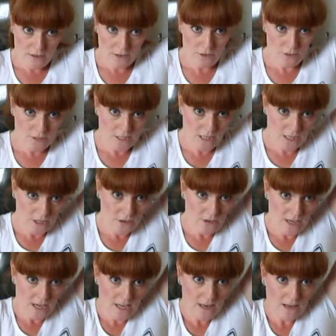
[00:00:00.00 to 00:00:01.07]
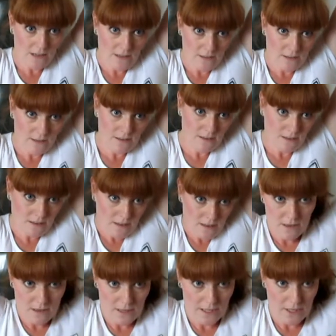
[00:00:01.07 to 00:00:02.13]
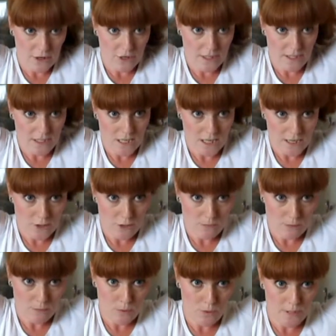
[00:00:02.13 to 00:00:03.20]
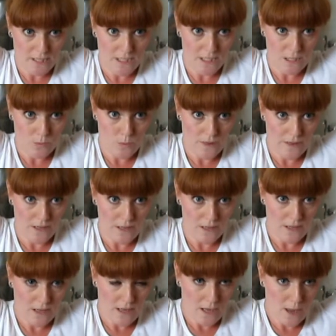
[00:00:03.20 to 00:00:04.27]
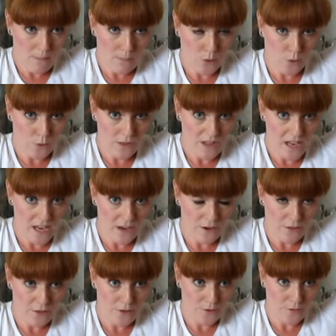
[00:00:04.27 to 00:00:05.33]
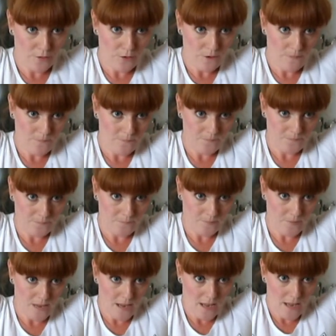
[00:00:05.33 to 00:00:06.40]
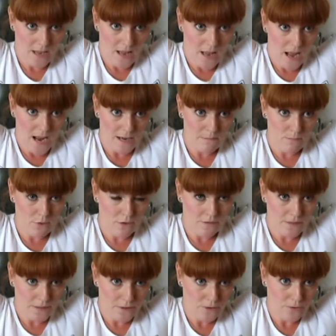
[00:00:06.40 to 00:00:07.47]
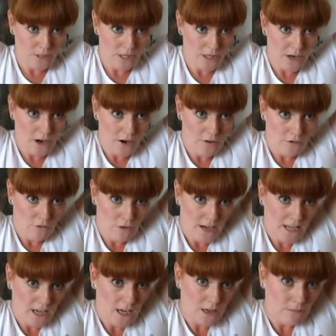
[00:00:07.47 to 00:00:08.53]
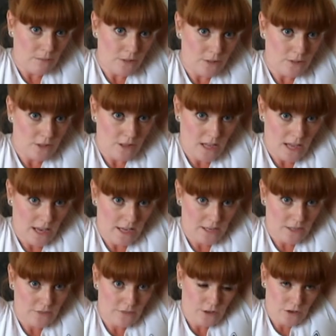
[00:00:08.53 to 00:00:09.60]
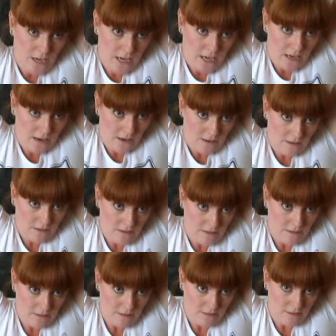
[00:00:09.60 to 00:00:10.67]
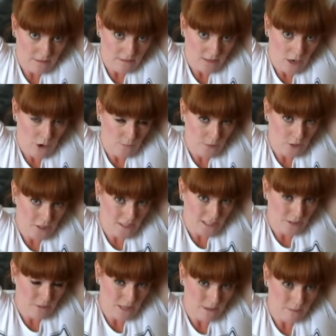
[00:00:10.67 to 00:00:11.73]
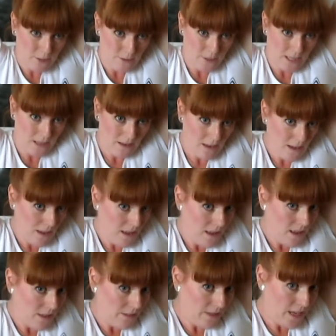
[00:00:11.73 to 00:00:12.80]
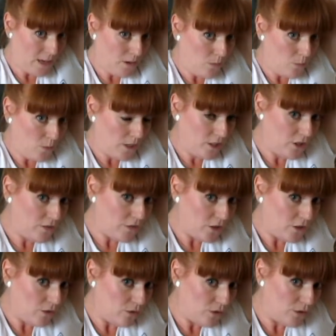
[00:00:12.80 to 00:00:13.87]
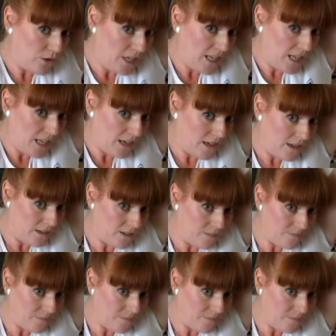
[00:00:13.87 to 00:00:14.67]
You take your hair, like you're going to tie a normal ponytail with it, pull the hair through and move the donut right up to the end of your hair. I hope you can see what I'm doing. Then once you've got all your hair